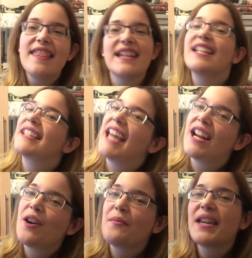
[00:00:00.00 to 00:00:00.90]
than
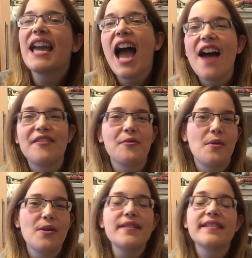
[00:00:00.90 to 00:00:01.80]
Kenobi ever
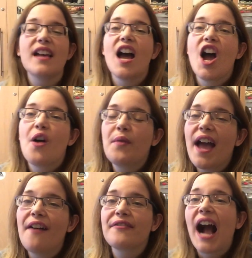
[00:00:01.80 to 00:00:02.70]
was. We
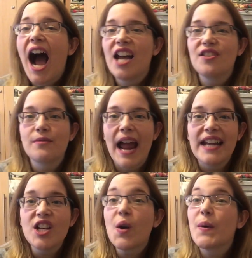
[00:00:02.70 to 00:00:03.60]
have Kylo
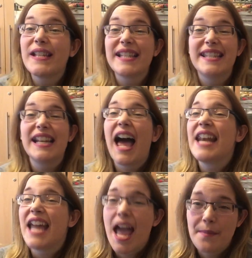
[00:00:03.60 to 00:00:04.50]
Ren, who is still
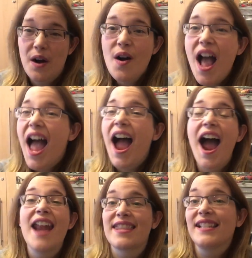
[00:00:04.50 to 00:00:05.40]
an emo,
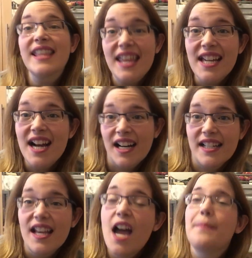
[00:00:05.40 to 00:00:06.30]
and that's the thing,
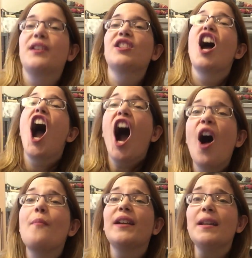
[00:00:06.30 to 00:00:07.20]
guys, because
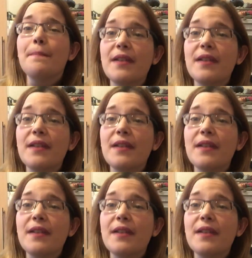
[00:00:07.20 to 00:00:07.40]
how many